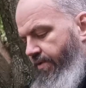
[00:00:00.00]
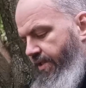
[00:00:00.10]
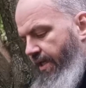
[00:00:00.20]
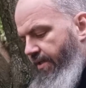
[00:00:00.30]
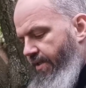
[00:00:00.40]
if
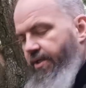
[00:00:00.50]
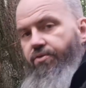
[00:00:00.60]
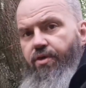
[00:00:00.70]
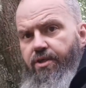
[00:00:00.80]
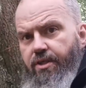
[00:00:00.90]
there's anything
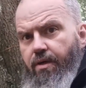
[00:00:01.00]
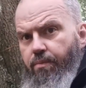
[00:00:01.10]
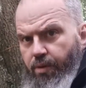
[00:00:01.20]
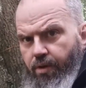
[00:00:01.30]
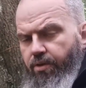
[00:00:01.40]
interesting, I'll
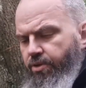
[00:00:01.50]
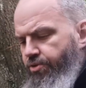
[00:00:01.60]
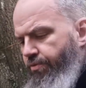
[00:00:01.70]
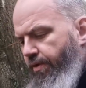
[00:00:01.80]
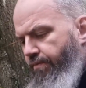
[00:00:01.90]
put it on the
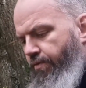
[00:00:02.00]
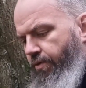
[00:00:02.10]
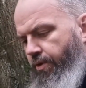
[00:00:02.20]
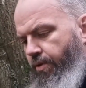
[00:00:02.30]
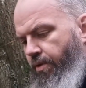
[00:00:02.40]
screen
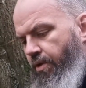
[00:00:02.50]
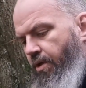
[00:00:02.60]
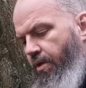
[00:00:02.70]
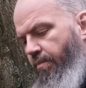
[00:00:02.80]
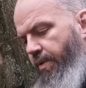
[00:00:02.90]
for you.
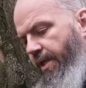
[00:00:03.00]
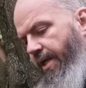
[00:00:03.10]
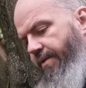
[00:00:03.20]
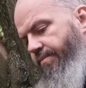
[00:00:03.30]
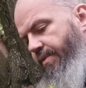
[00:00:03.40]
But
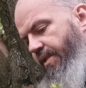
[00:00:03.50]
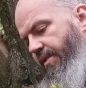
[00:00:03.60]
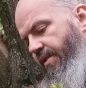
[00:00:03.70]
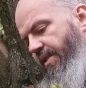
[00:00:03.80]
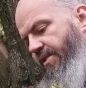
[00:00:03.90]
yeah,
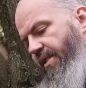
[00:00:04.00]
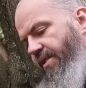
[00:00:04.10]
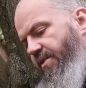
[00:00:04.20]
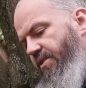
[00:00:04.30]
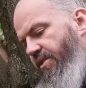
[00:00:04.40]
these
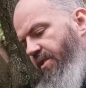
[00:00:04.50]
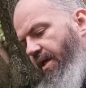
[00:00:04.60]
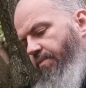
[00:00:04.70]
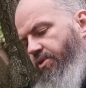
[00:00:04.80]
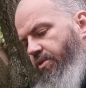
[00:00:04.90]
things
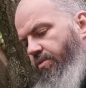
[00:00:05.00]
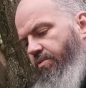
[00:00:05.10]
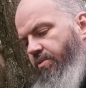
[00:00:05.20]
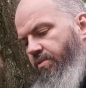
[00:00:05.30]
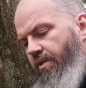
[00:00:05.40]
I was
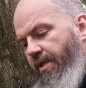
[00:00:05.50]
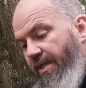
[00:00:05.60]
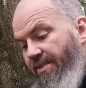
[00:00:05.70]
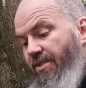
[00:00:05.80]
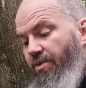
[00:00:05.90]
told, and
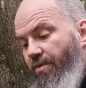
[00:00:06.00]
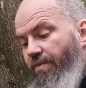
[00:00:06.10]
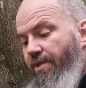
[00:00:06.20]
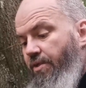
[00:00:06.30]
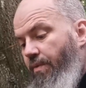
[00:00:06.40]
that's another
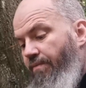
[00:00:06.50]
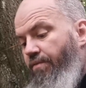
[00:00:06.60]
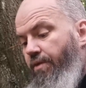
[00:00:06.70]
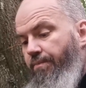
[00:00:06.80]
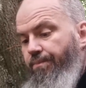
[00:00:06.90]
reason I went
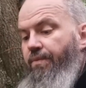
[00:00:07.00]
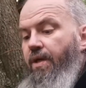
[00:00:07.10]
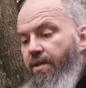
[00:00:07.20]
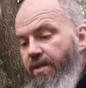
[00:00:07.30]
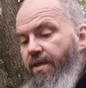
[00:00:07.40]
for them,
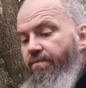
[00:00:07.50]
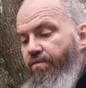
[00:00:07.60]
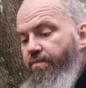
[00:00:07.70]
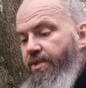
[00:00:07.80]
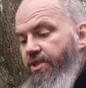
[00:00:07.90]
the
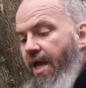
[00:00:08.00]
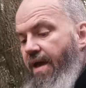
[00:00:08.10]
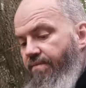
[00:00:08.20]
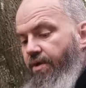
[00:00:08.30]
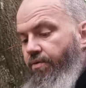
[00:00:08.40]
infamous
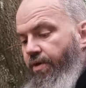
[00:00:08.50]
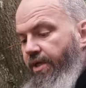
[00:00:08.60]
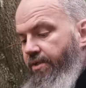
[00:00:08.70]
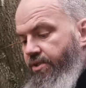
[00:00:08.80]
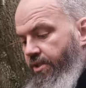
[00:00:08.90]

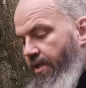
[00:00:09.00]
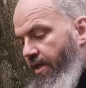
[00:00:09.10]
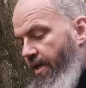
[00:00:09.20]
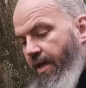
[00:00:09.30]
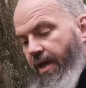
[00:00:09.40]
evergreens.
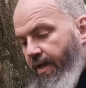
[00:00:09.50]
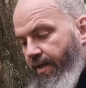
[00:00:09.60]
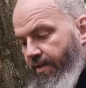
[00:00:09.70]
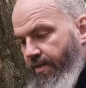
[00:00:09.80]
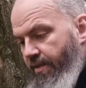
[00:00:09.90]

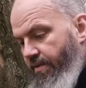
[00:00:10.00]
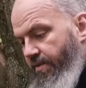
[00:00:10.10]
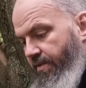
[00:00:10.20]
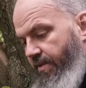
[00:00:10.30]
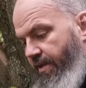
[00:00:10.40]
And
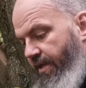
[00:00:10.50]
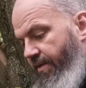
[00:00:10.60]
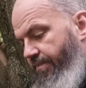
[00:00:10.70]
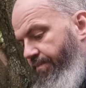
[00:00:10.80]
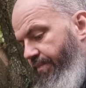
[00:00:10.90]

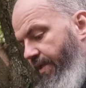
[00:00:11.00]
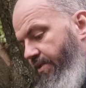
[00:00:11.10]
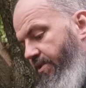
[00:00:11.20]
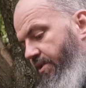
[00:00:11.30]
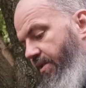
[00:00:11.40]

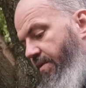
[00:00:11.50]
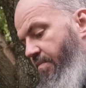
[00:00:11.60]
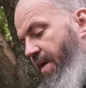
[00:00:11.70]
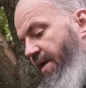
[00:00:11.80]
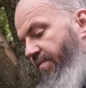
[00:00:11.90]
that's the
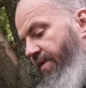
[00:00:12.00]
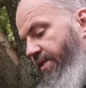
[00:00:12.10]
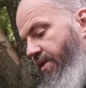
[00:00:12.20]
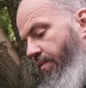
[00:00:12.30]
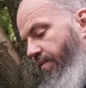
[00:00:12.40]
main
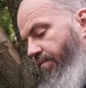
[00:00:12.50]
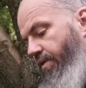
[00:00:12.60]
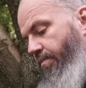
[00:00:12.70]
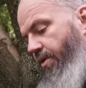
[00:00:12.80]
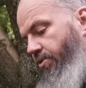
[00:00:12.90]
reason I went
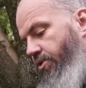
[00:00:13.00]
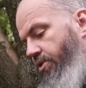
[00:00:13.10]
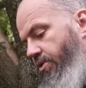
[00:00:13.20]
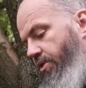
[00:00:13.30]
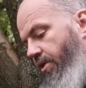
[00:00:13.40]
for them, not
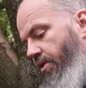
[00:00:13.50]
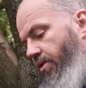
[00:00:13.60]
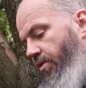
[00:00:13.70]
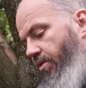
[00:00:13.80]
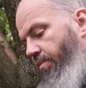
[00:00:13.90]
just because of the
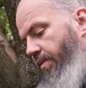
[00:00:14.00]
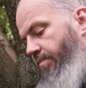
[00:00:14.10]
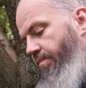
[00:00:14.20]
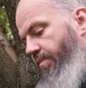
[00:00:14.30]
look, but